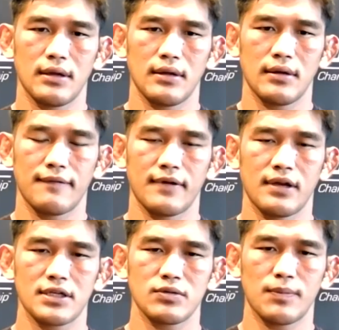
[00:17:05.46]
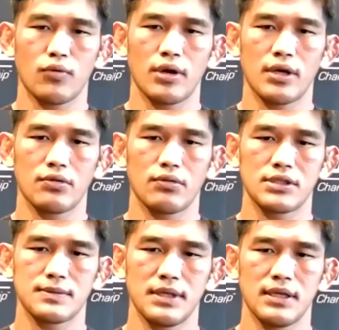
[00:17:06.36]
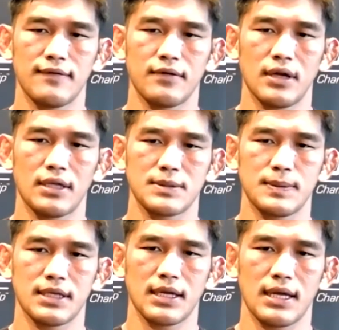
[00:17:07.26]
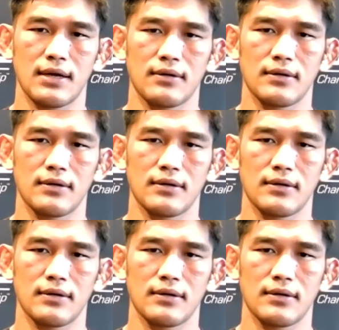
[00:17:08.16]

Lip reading: fingers were pointed towards me for not speaking out.